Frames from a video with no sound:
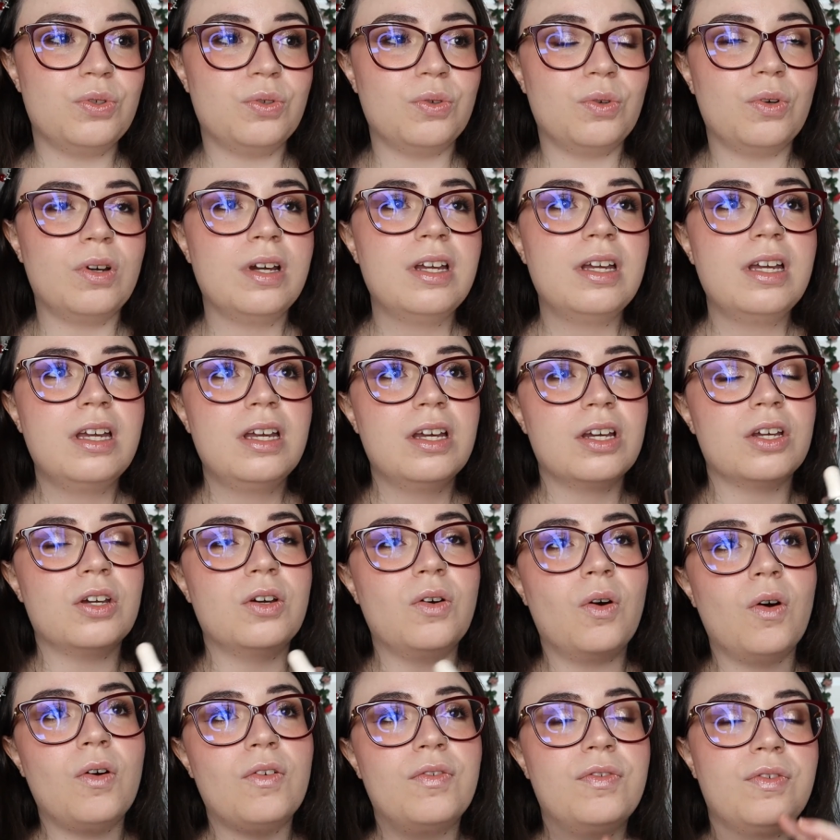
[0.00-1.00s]
to
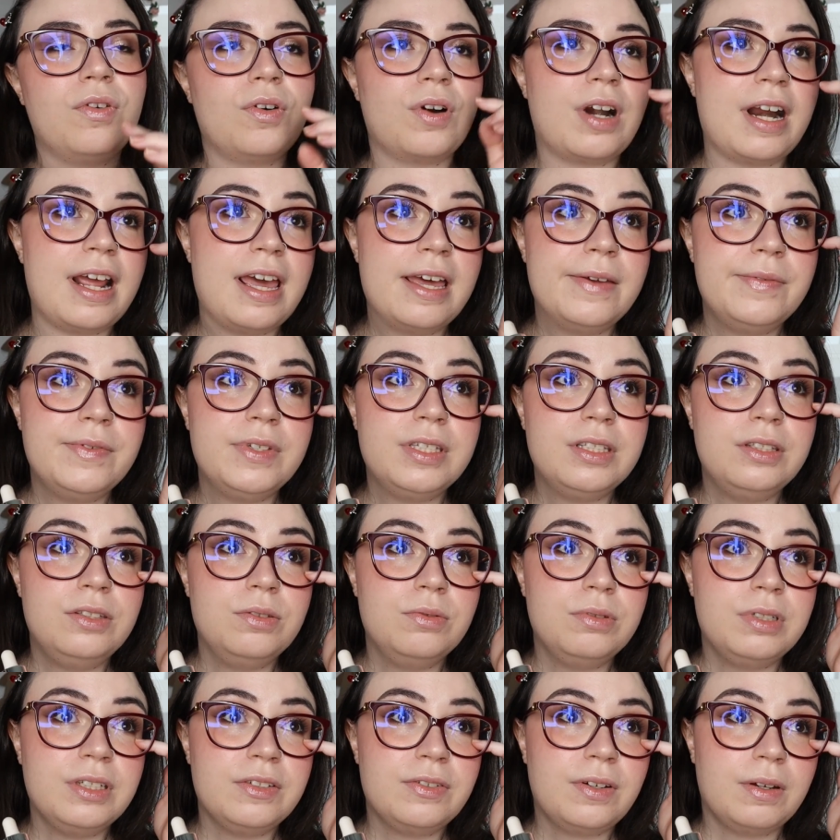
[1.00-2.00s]
go for heavy
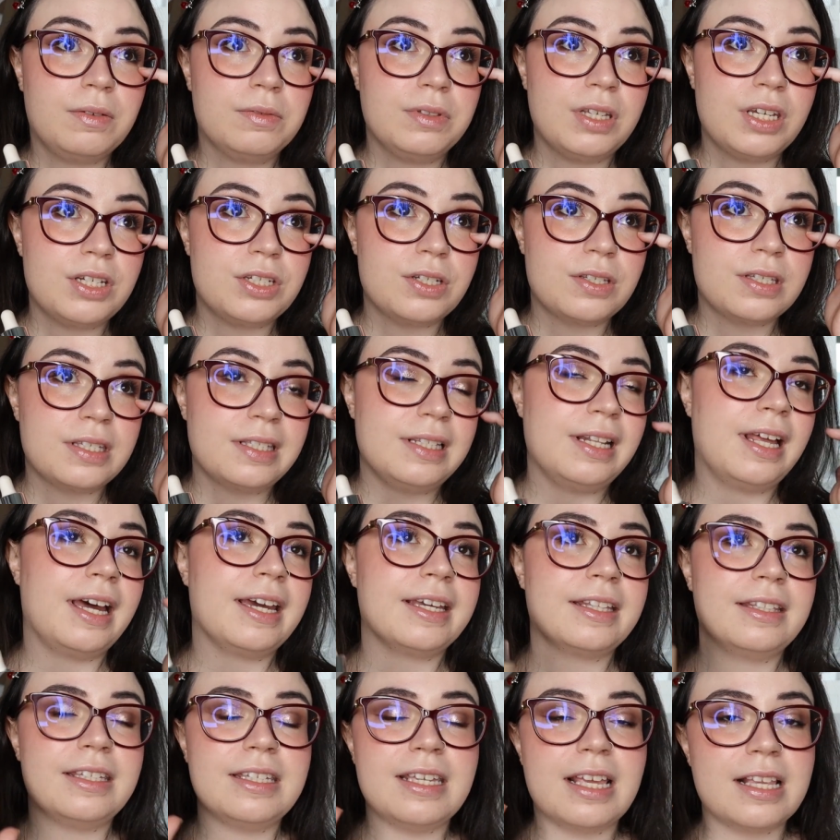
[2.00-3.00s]
duty foundations
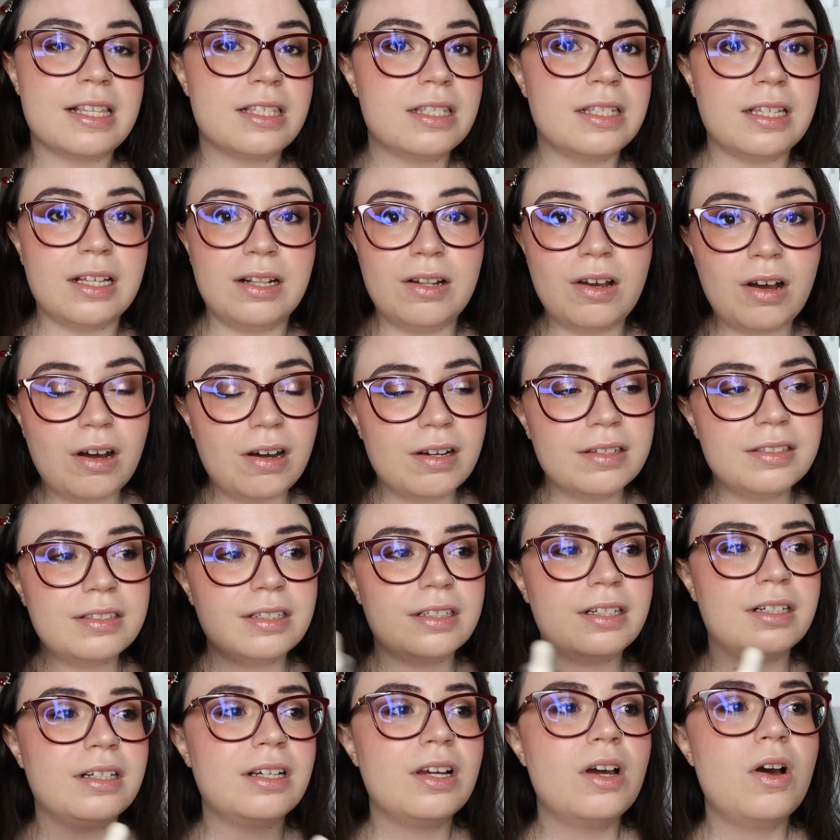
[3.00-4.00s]
like the Estee
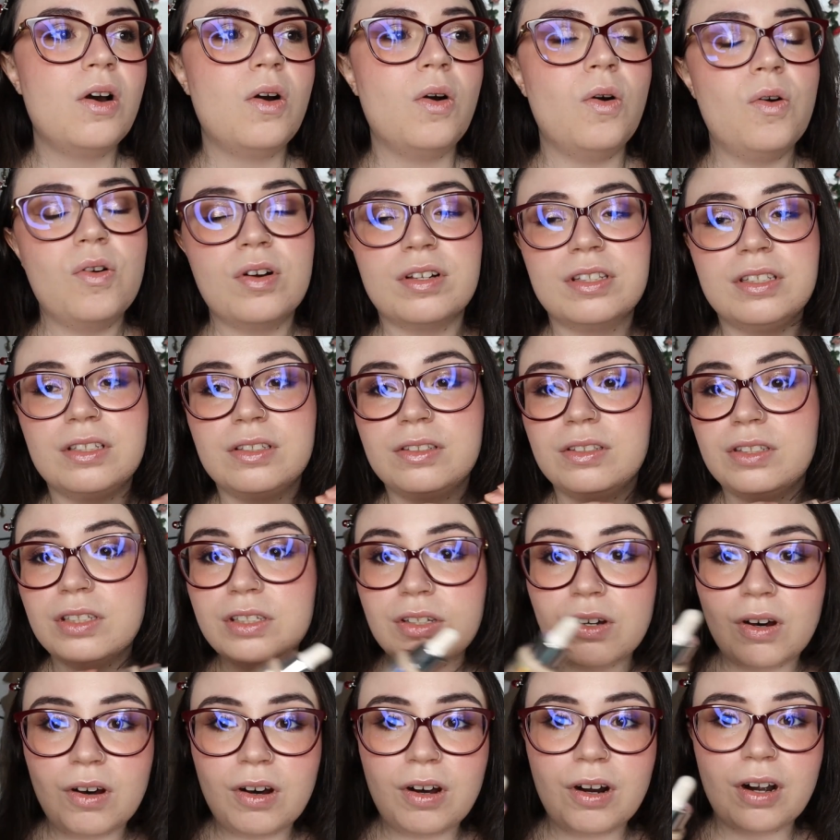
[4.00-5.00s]
Lauder or the
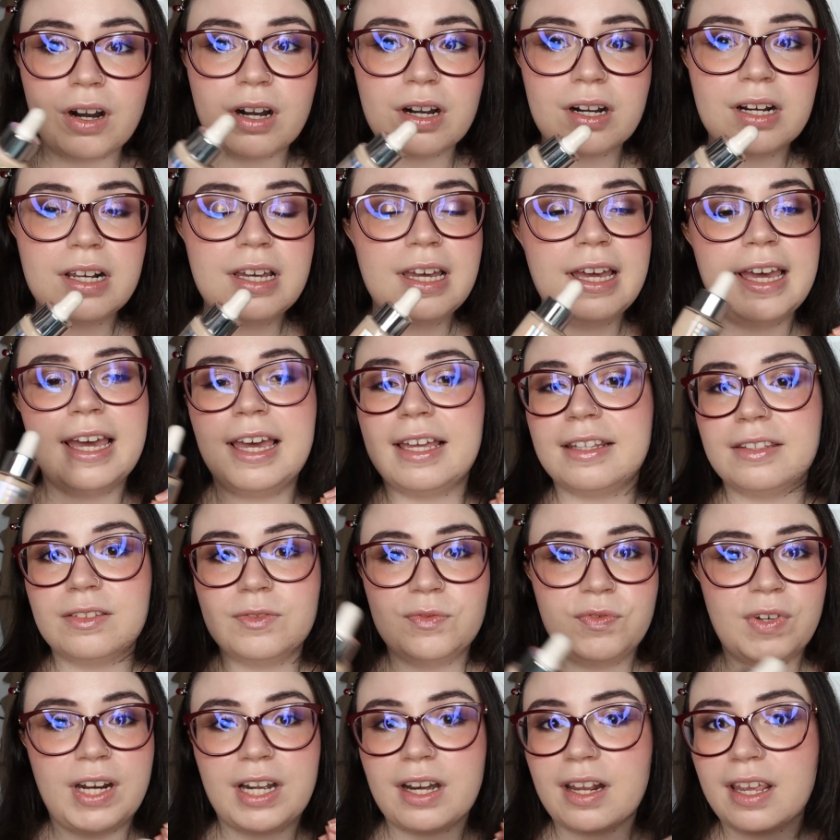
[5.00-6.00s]
Dior and
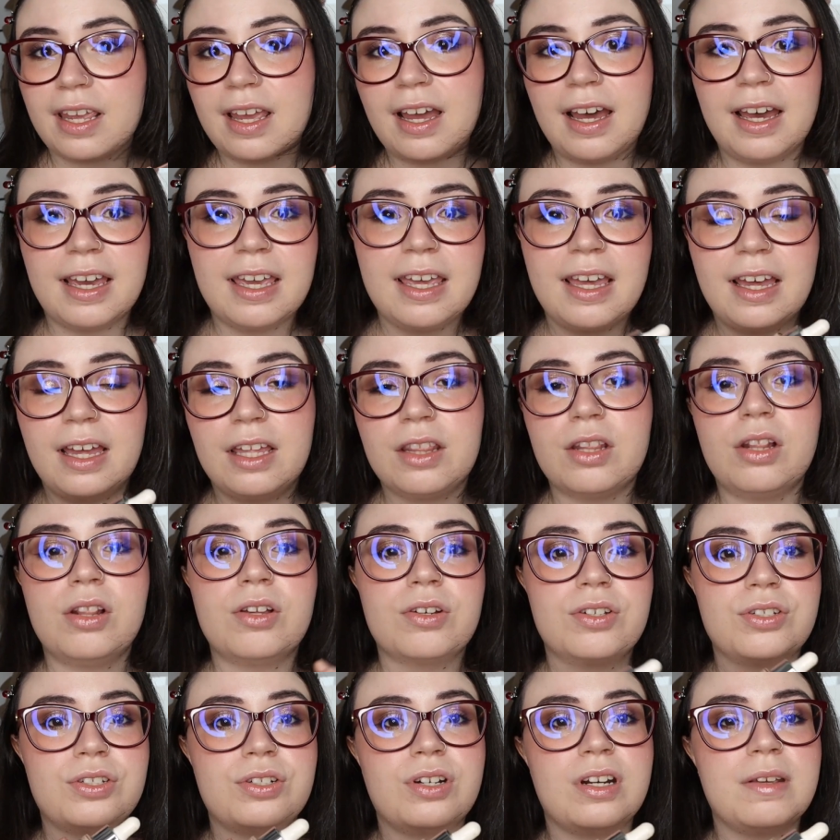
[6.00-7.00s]
very high-end
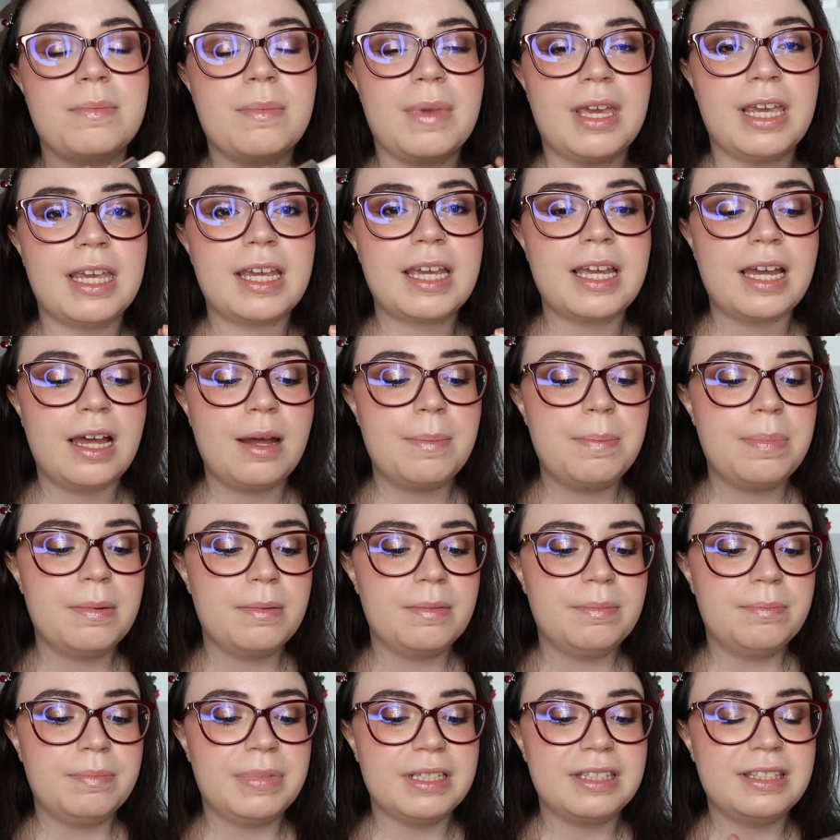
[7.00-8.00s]
luxury makeup,
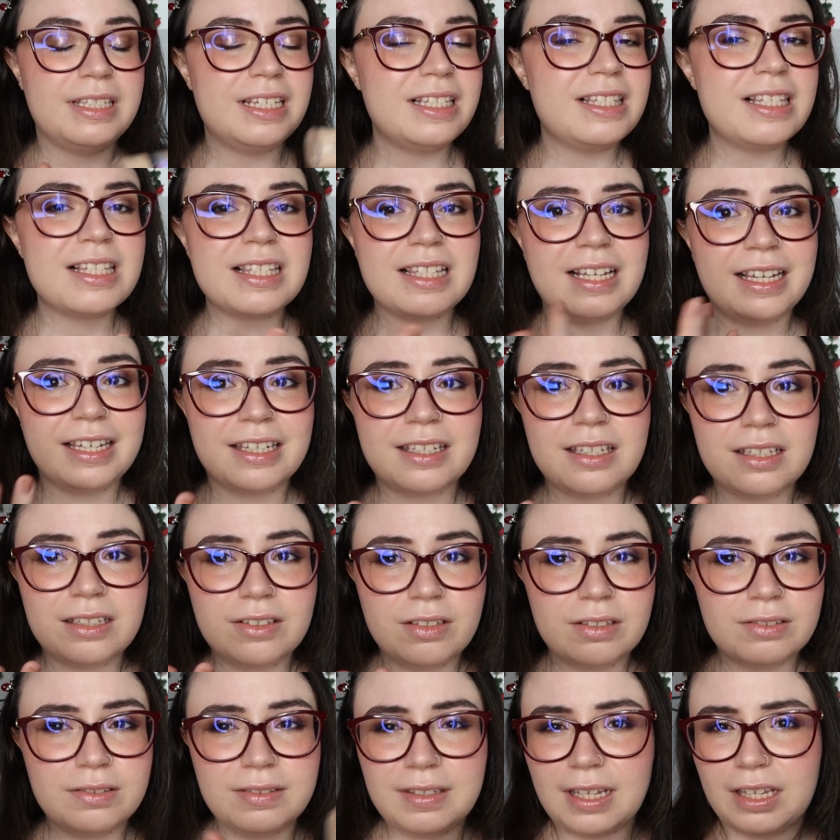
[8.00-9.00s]
but this is like
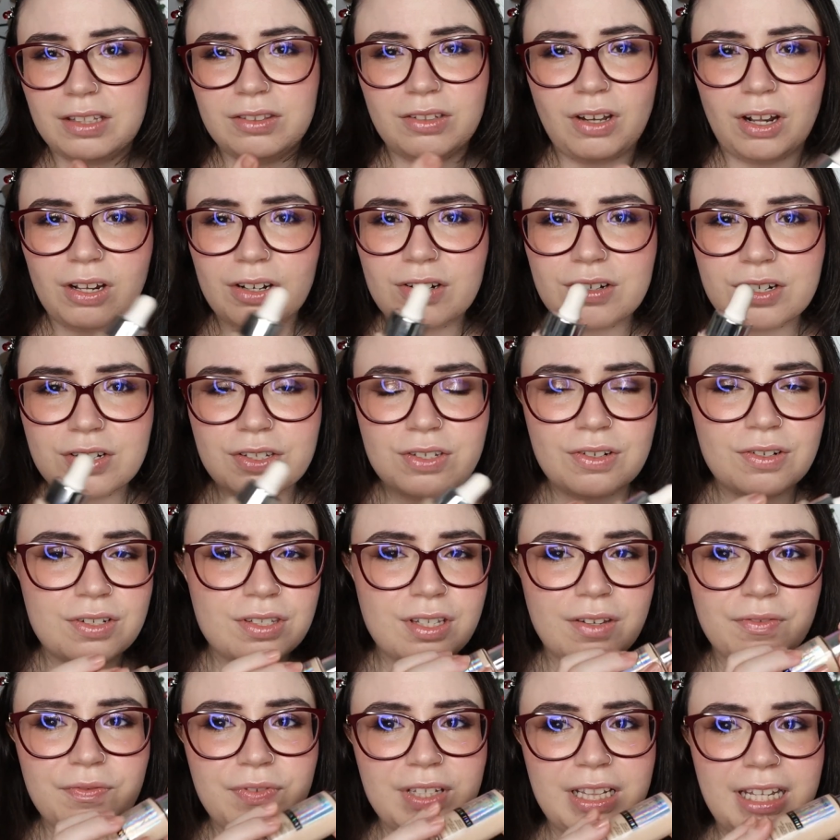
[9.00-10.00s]
$10 or
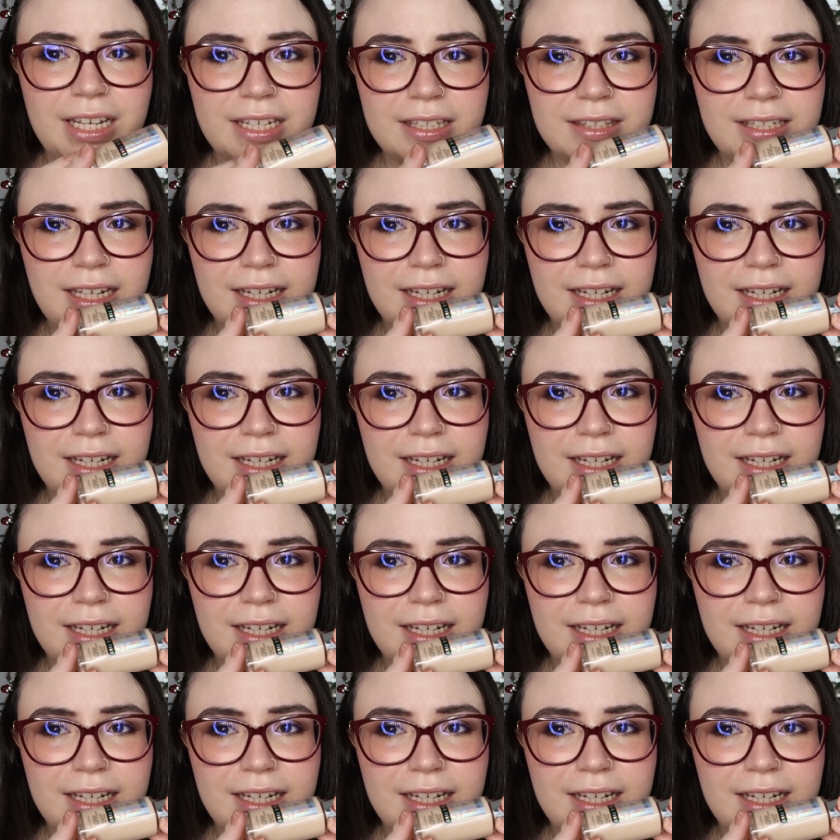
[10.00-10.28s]
something like